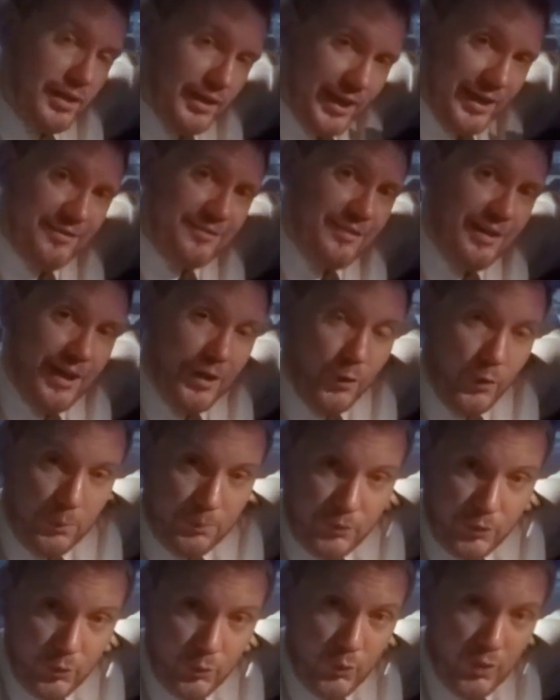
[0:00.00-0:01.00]
Guys, I
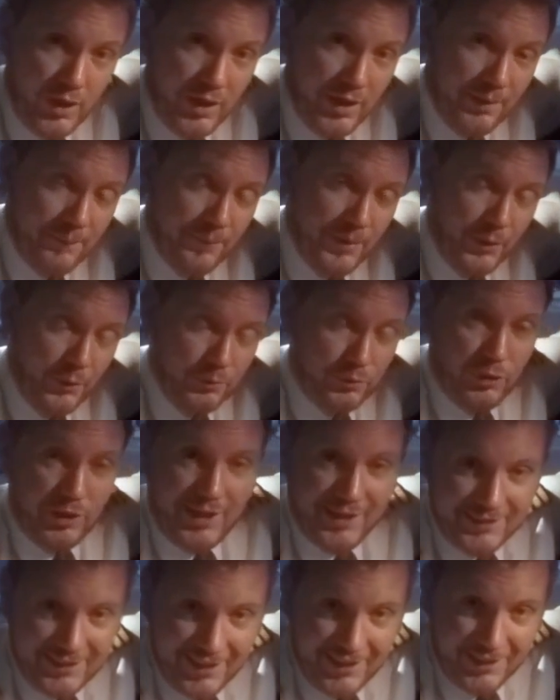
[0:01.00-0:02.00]
hope you
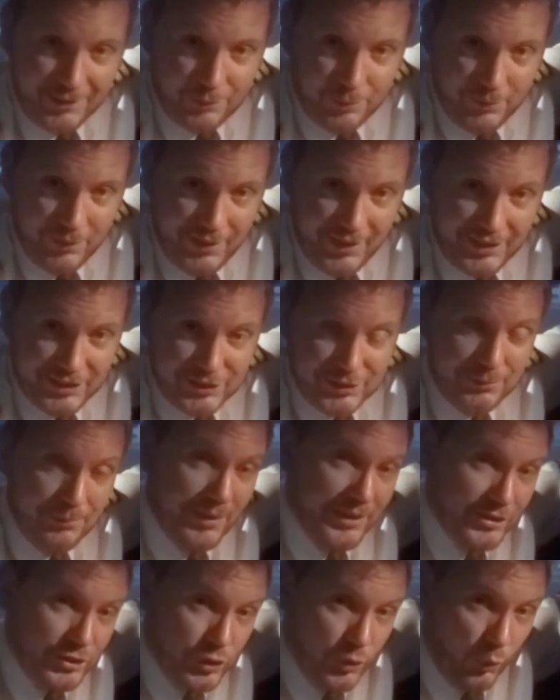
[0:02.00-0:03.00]
like that explanation.
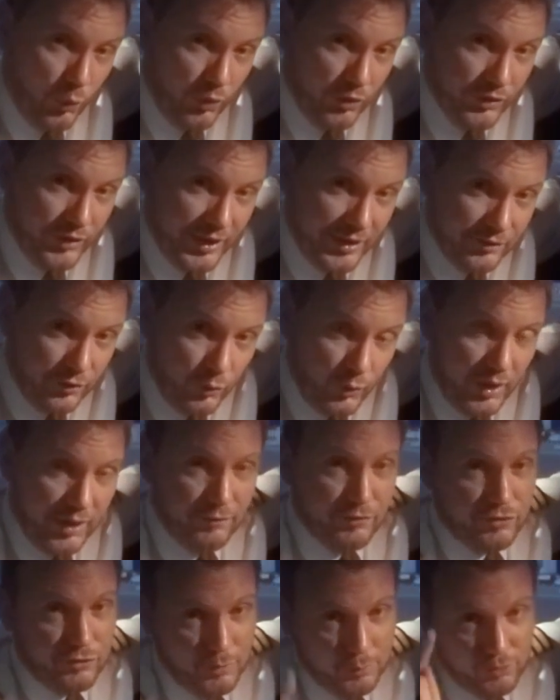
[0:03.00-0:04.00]
Make sure that you
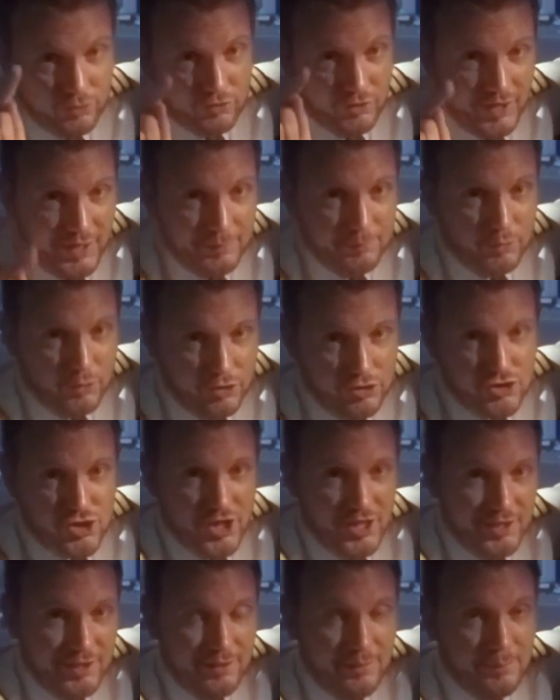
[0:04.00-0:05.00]
have subscribed to the
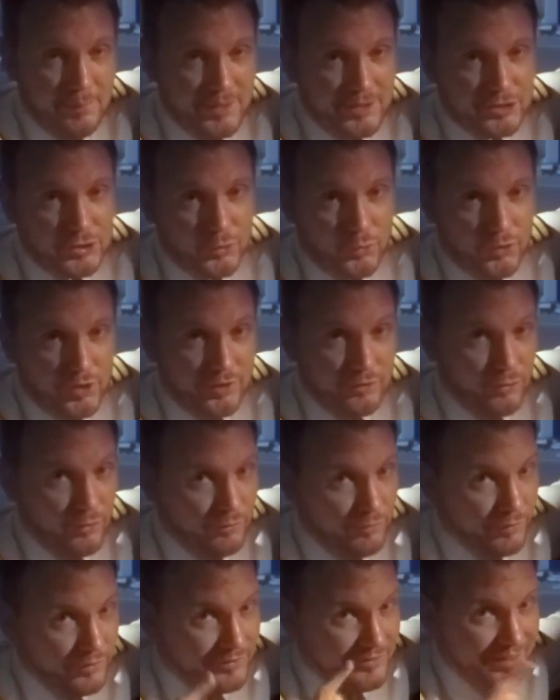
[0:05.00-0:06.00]
channel. Make sure that
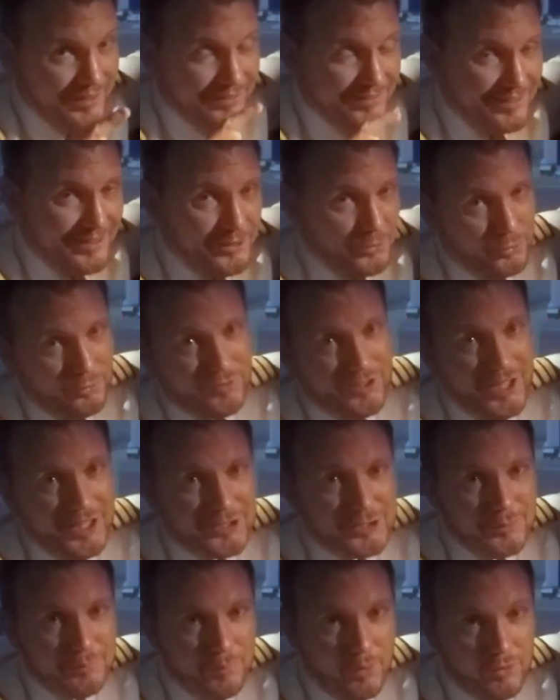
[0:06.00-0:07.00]
you've ticked the
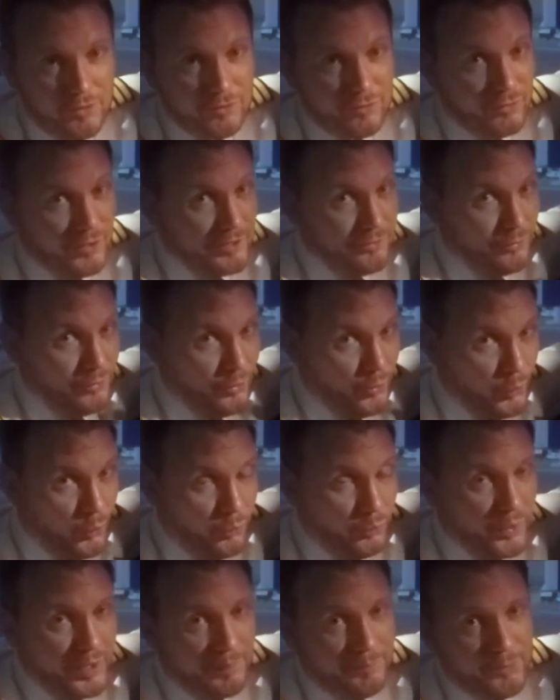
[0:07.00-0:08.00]
notification box so that you
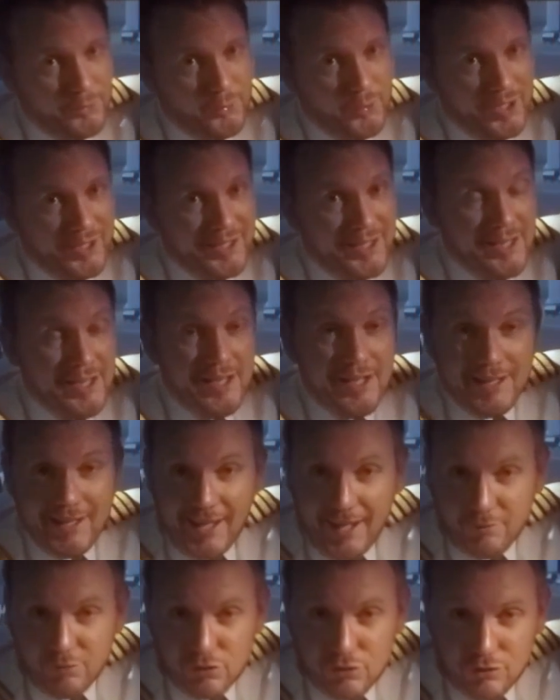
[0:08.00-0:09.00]
know when I'm doing
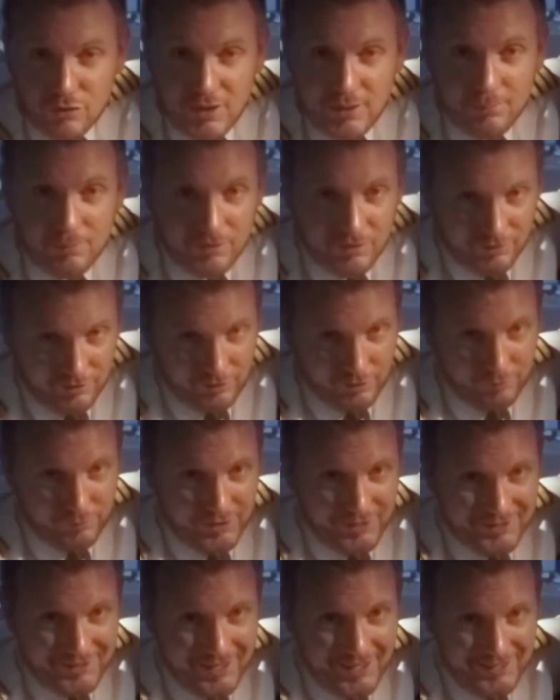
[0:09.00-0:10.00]
live streams and stuff
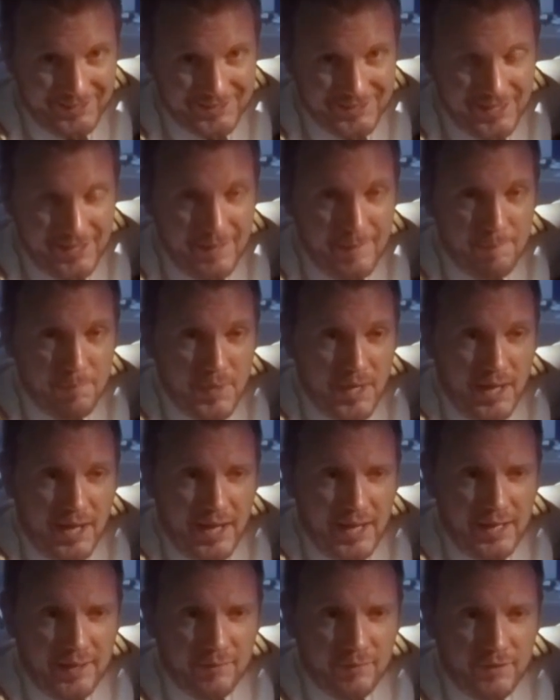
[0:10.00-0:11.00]
like that.
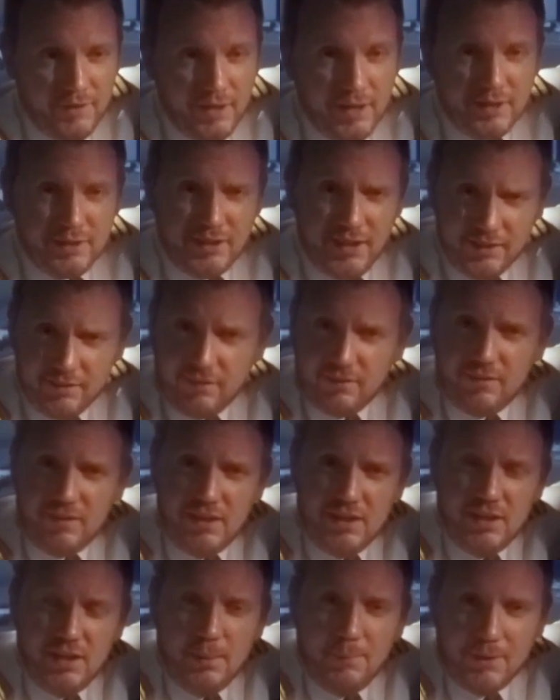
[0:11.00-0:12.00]
And get
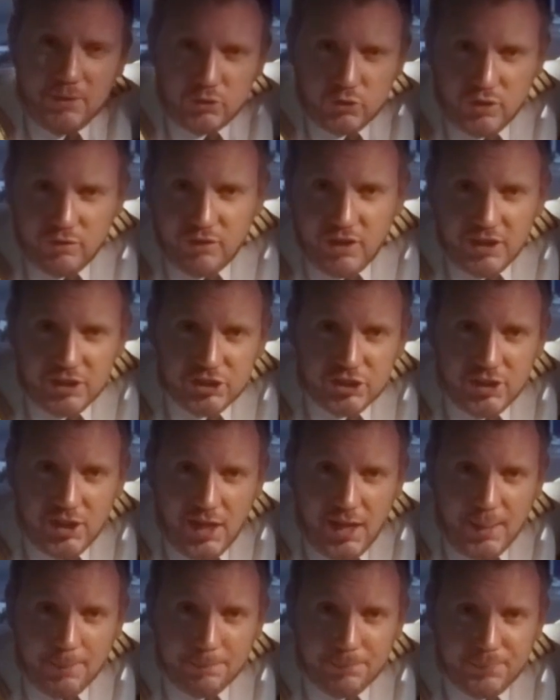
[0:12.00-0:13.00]
the Mentour Aviation
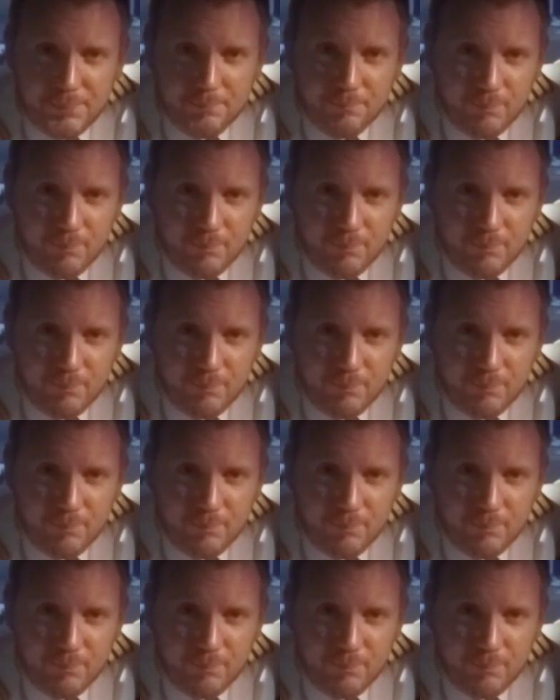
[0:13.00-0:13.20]
app.